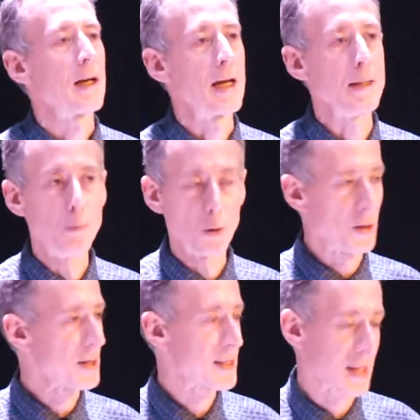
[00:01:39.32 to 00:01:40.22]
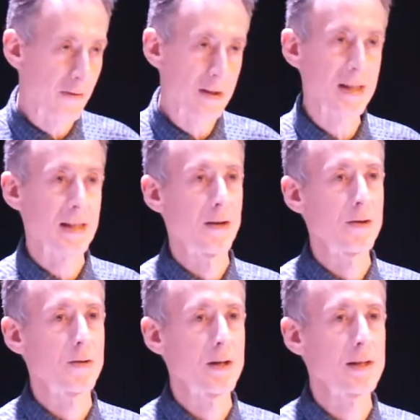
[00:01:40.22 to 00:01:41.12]
in more than 70
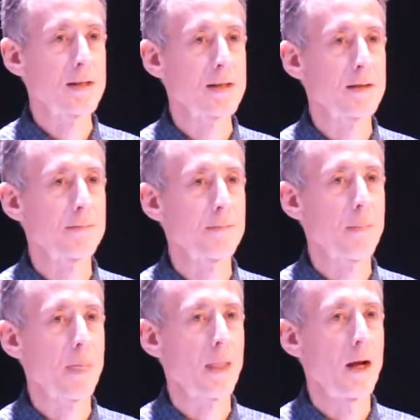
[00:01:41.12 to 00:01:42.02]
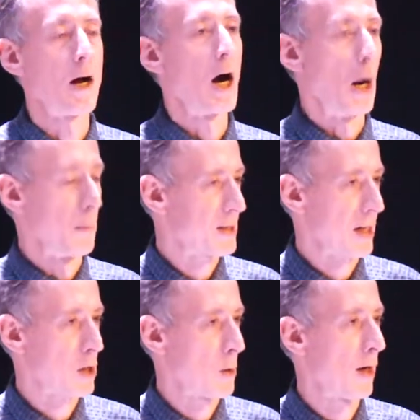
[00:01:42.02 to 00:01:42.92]
countries,
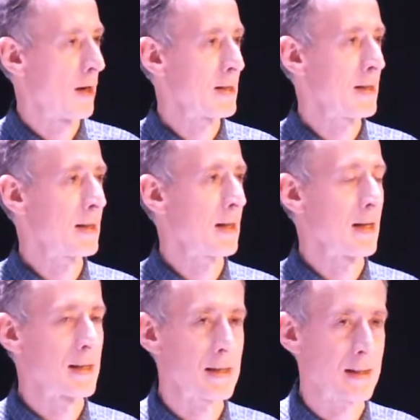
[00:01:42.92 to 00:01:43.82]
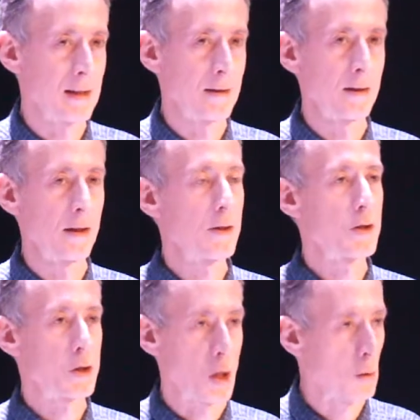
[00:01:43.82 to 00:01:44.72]
homosexuality is still
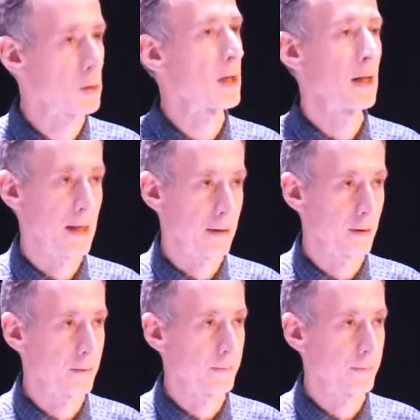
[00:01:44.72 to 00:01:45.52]
totally illegal.